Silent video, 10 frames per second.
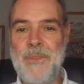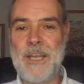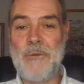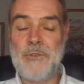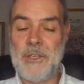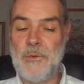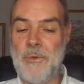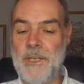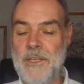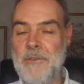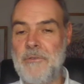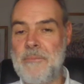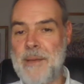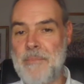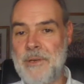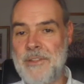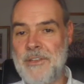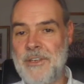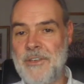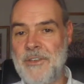And also, we need to remember
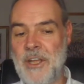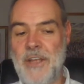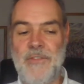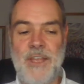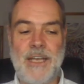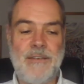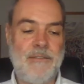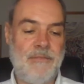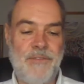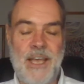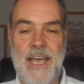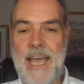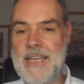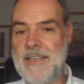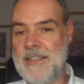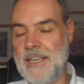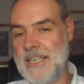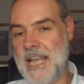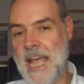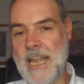that you know if they're if they're eight, they're
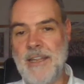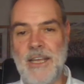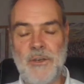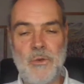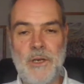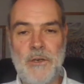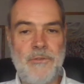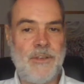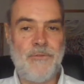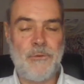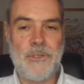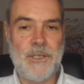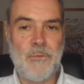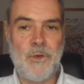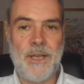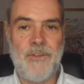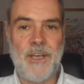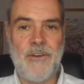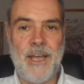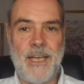10, they're 12, they're 14, whatever
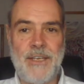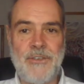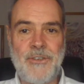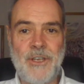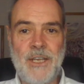their age,